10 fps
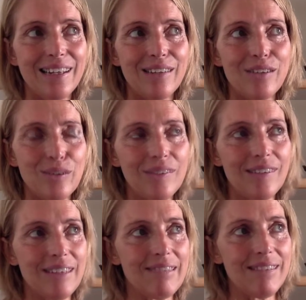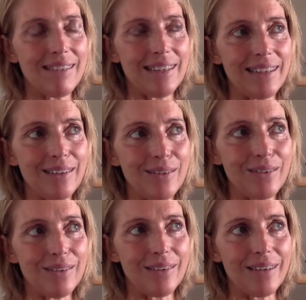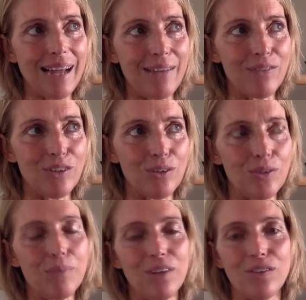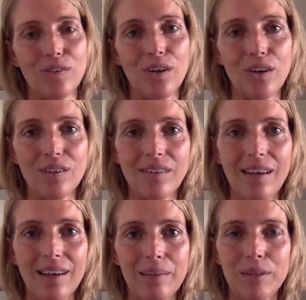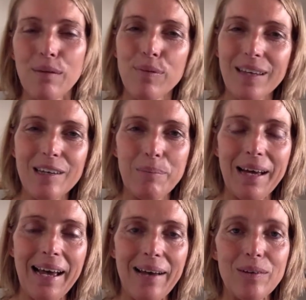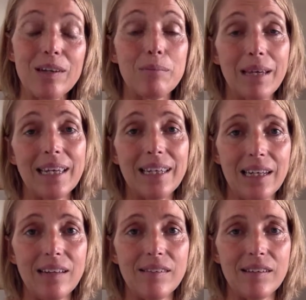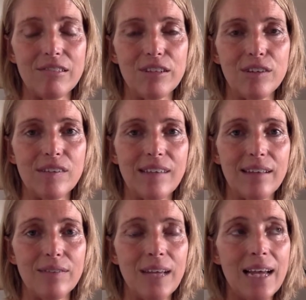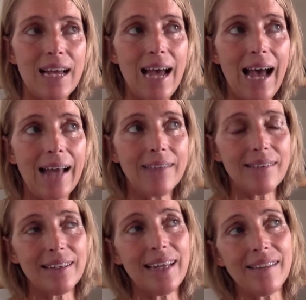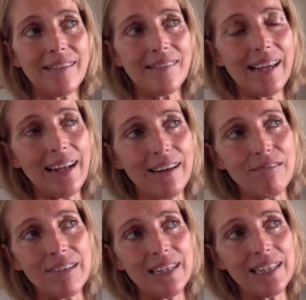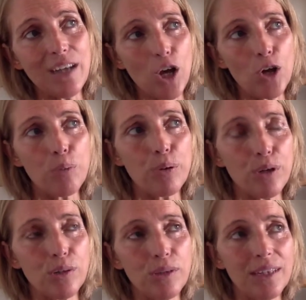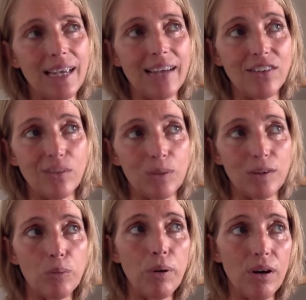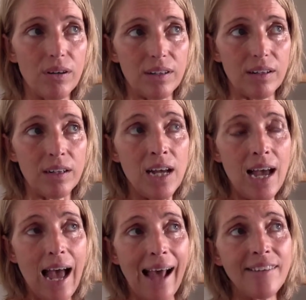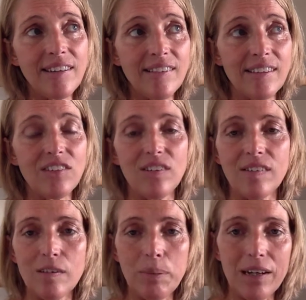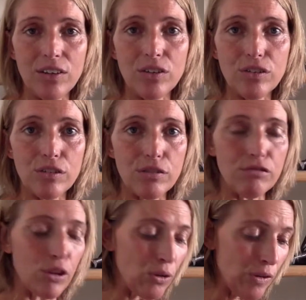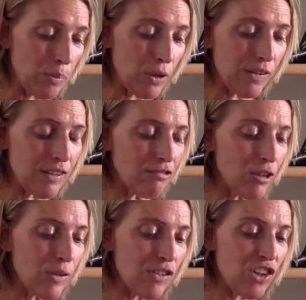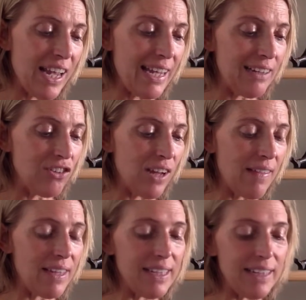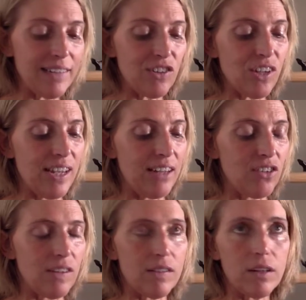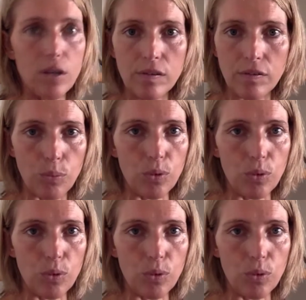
too seriously and not have too much of a hard time. Think about how you can make it easier on yourself. And as I say, like, really open communication with your partner, and decisions about your roles, because the roles change and the needs change. There's loads of